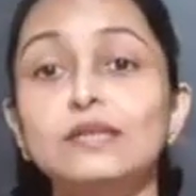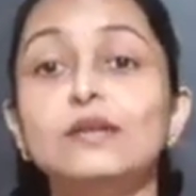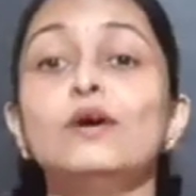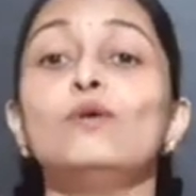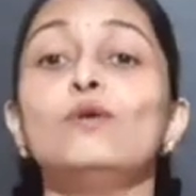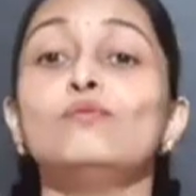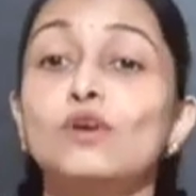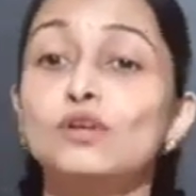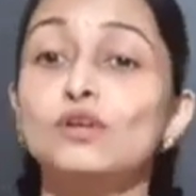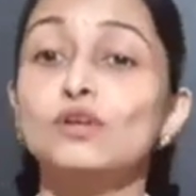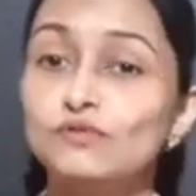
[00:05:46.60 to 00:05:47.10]

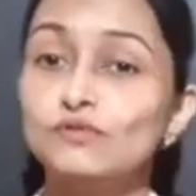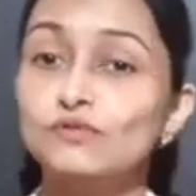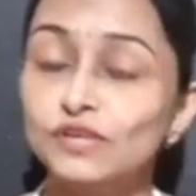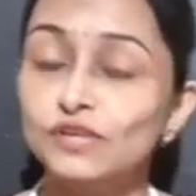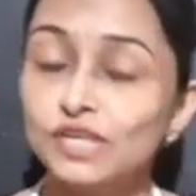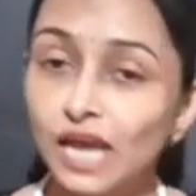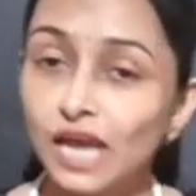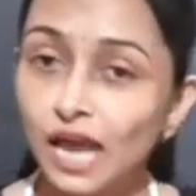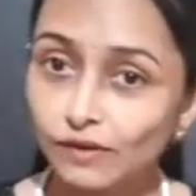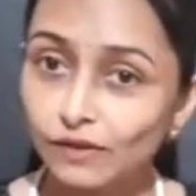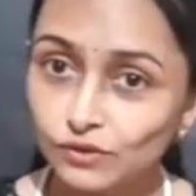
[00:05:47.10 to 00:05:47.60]
what we
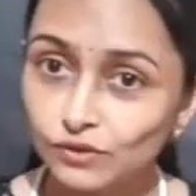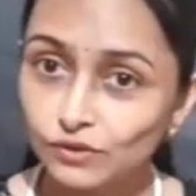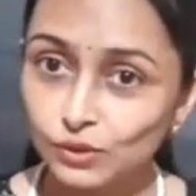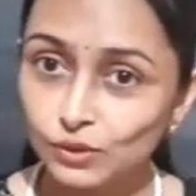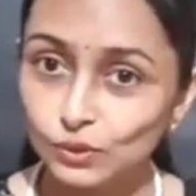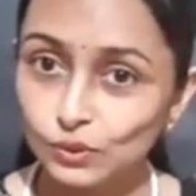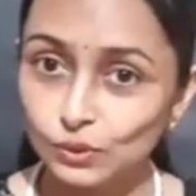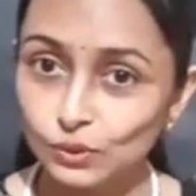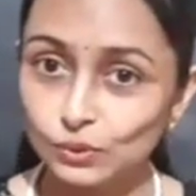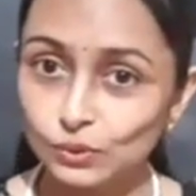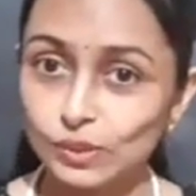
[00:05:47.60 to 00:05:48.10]
have to
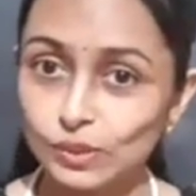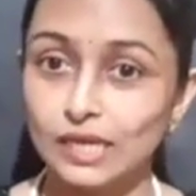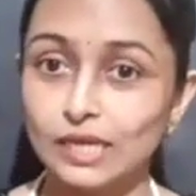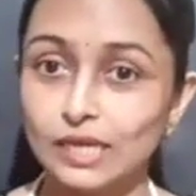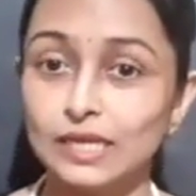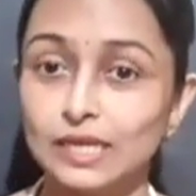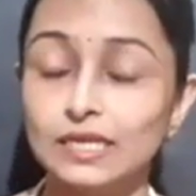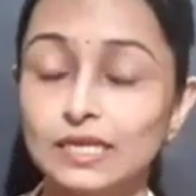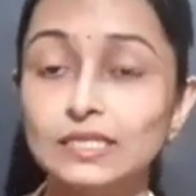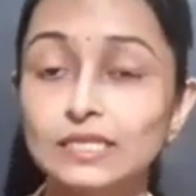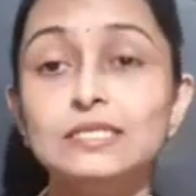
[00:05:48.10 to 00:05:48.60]
do
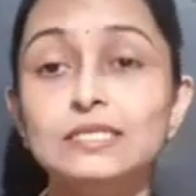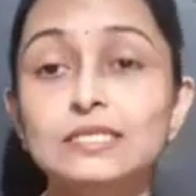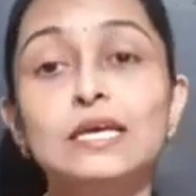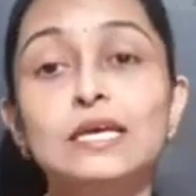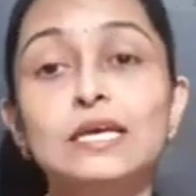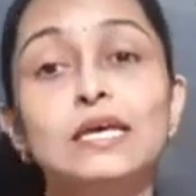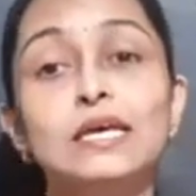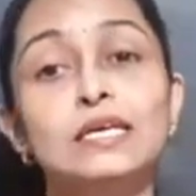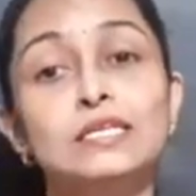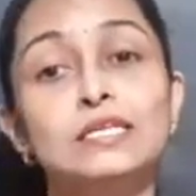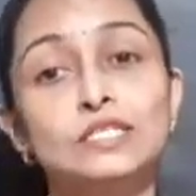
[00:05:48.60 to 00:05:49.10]
is,
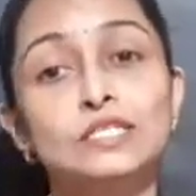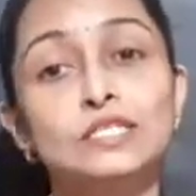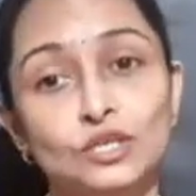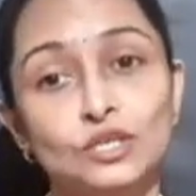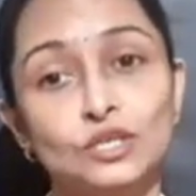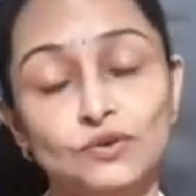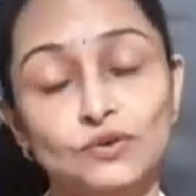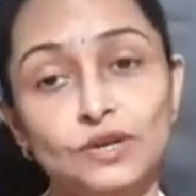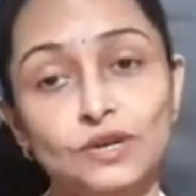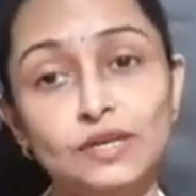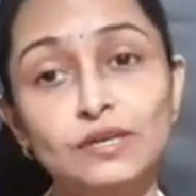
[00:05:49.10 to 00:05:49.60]

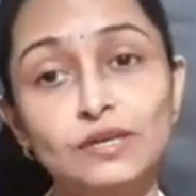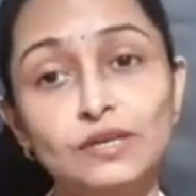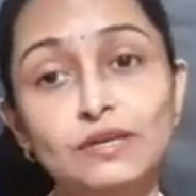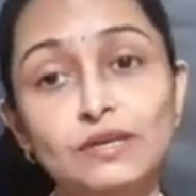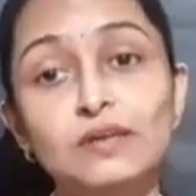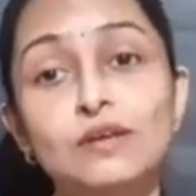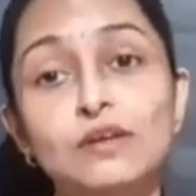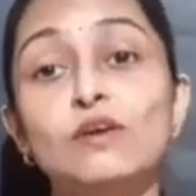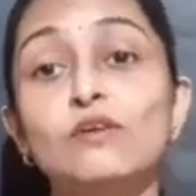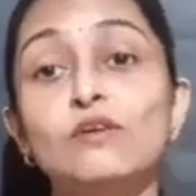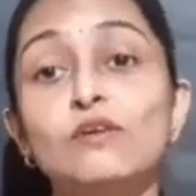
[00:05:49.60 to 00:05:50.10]
children,
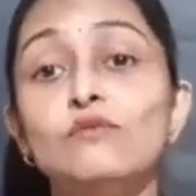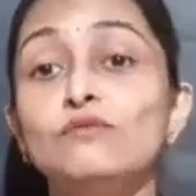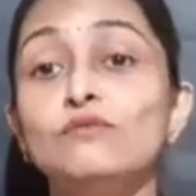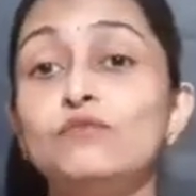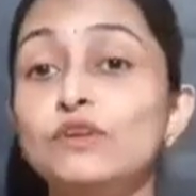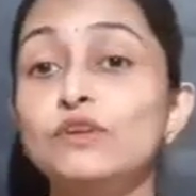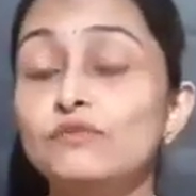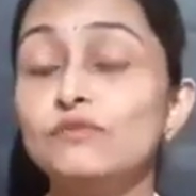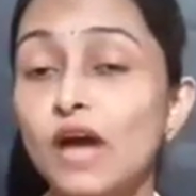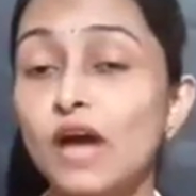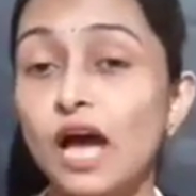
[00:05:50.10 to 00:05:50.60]

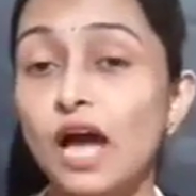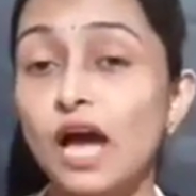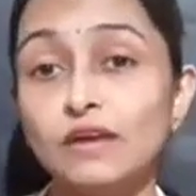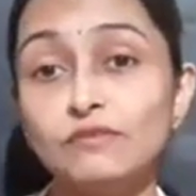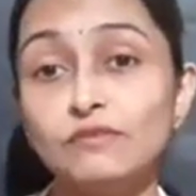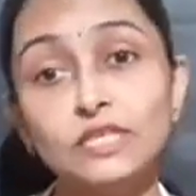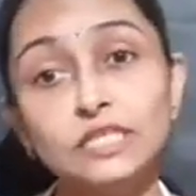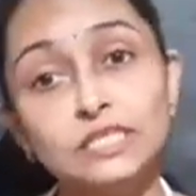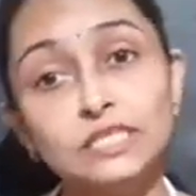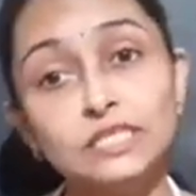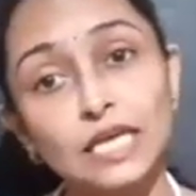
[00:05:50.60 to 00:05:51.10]
I will
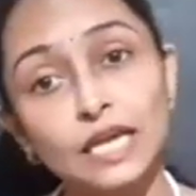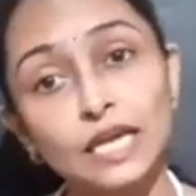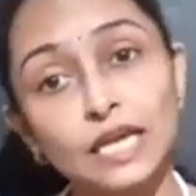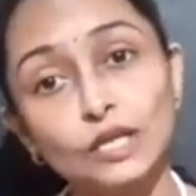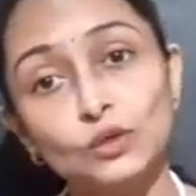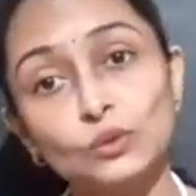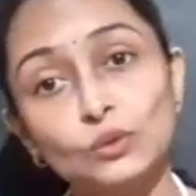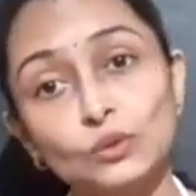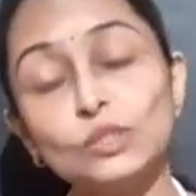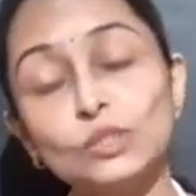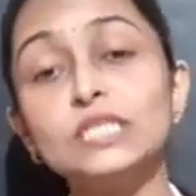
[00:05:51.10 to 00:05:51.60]
tell you
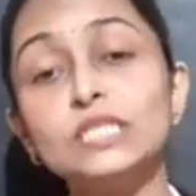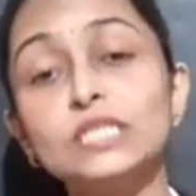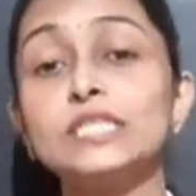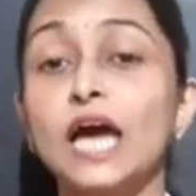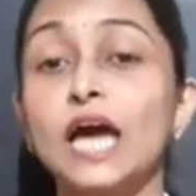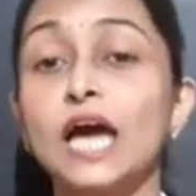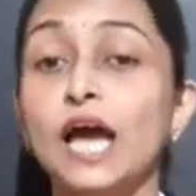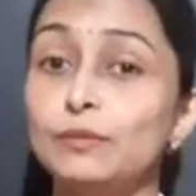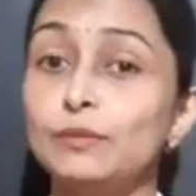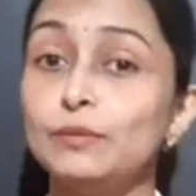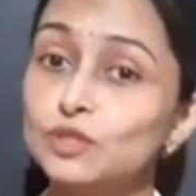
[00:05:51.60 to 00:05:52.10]
the
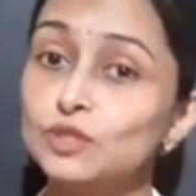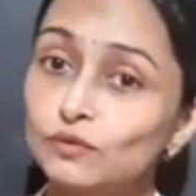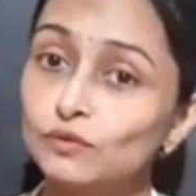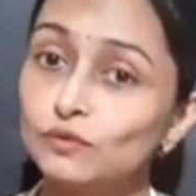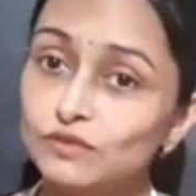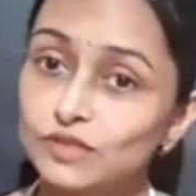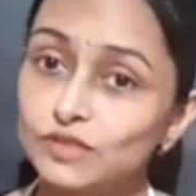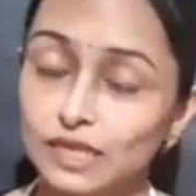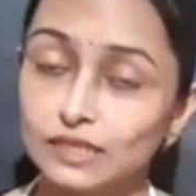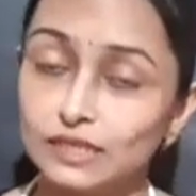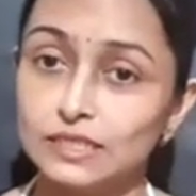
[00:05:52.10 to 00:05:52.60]
types of
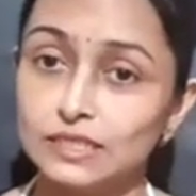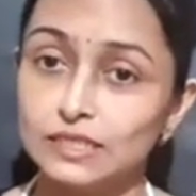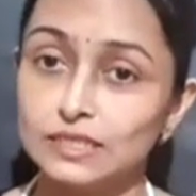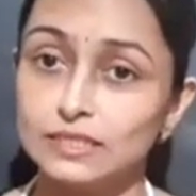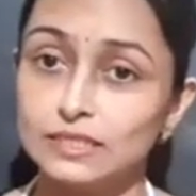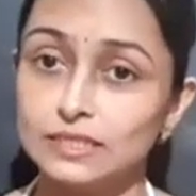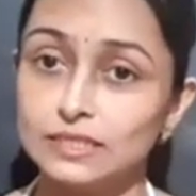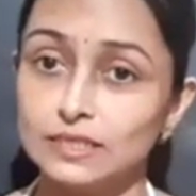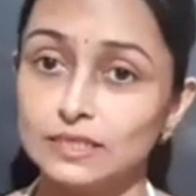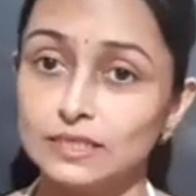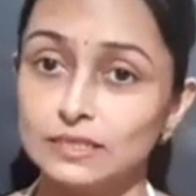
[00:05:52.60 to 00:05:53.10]

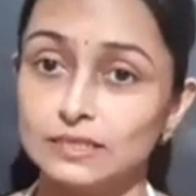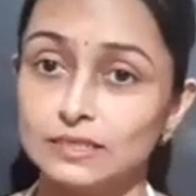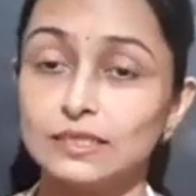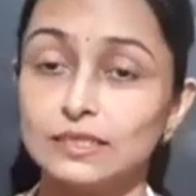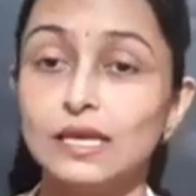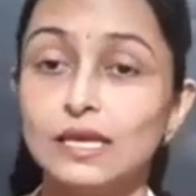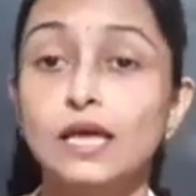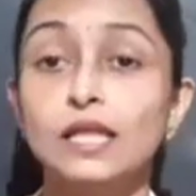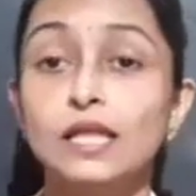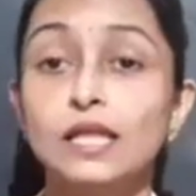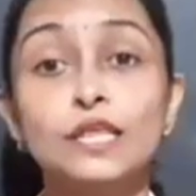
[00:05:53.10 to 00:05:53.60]
sentences.
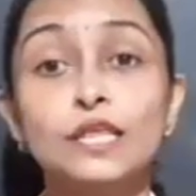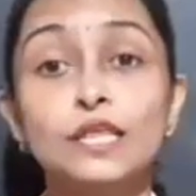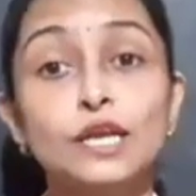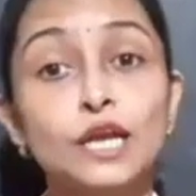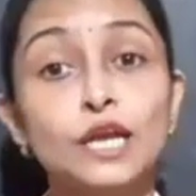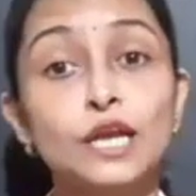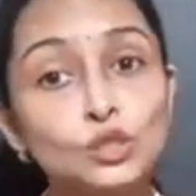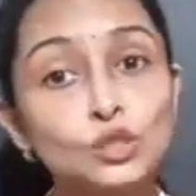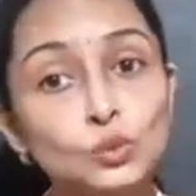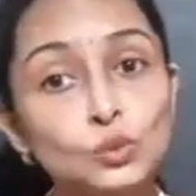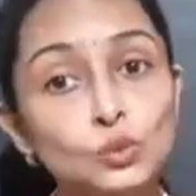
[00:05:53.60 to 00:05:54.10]
There are
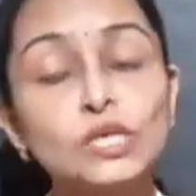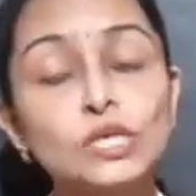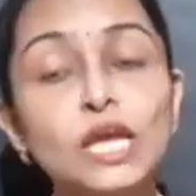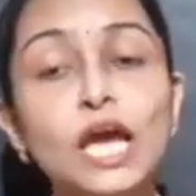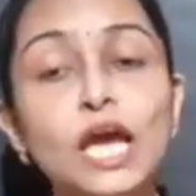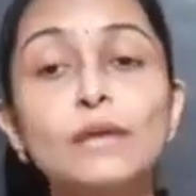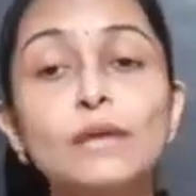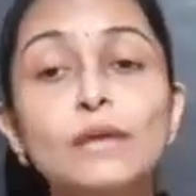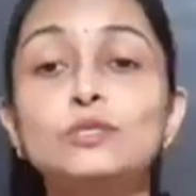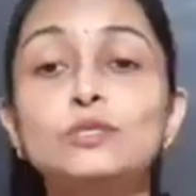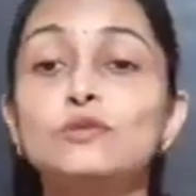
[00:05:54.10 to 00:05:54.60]
two
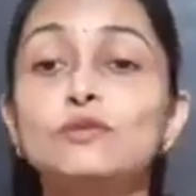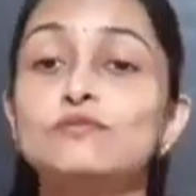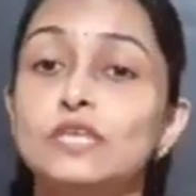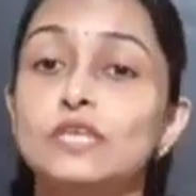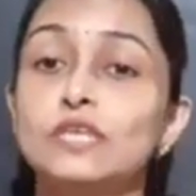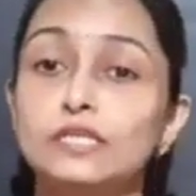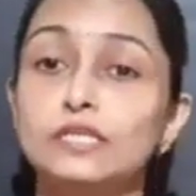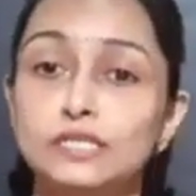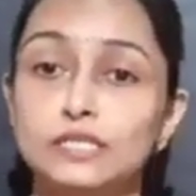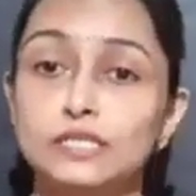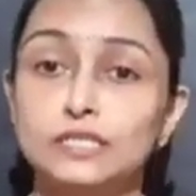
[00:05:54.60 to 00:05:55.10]
types of
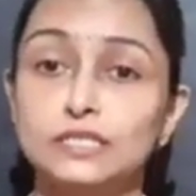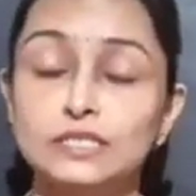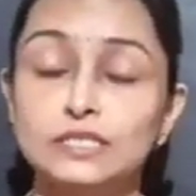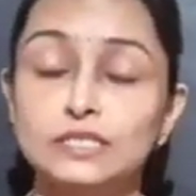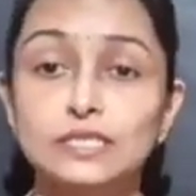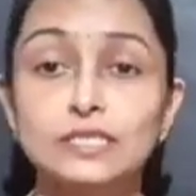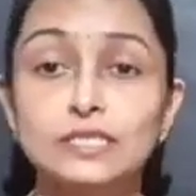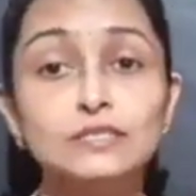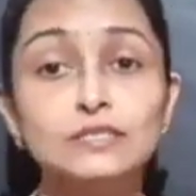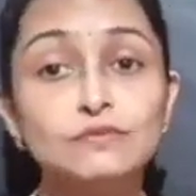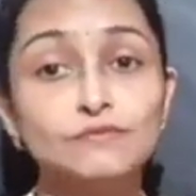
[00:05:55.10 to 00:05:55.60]

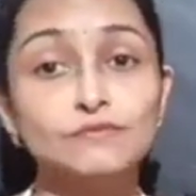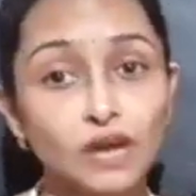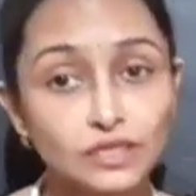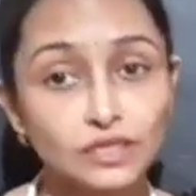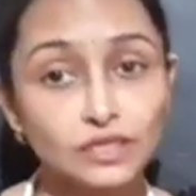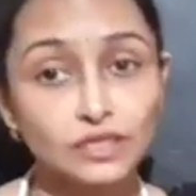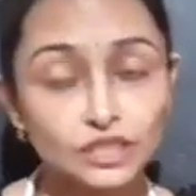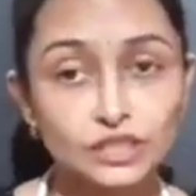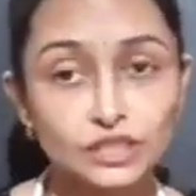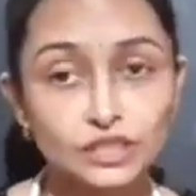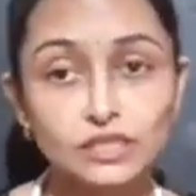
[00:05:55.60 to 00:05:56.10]
sentences,
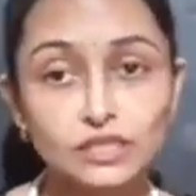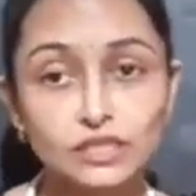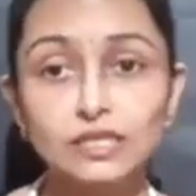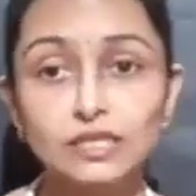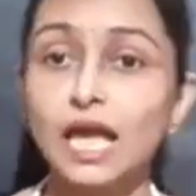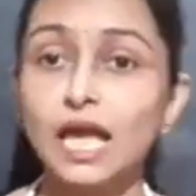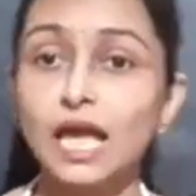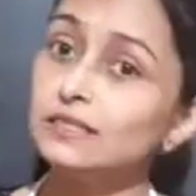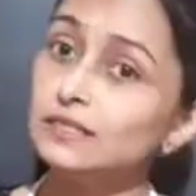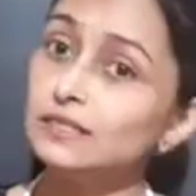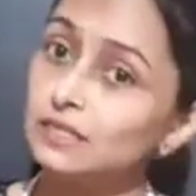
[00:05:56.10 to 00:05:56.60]
functional
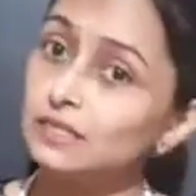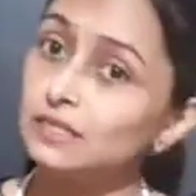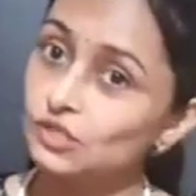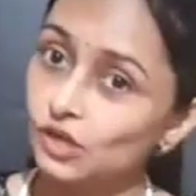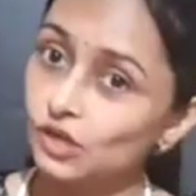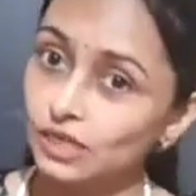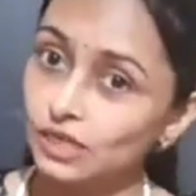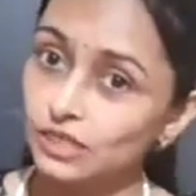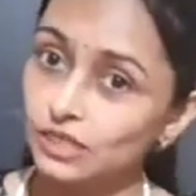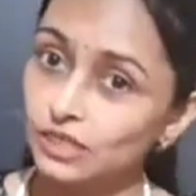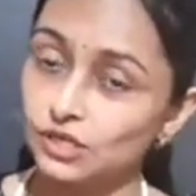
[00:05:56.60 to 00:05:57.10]
and
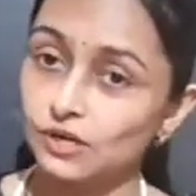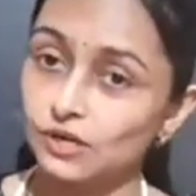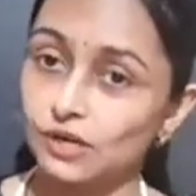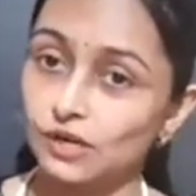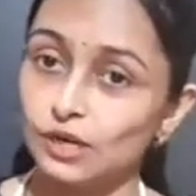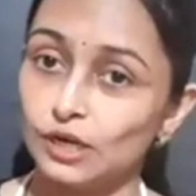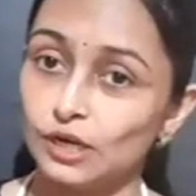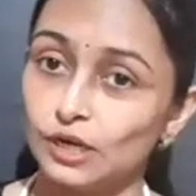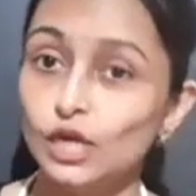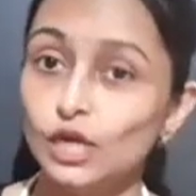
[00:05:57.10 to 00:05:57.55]
structural.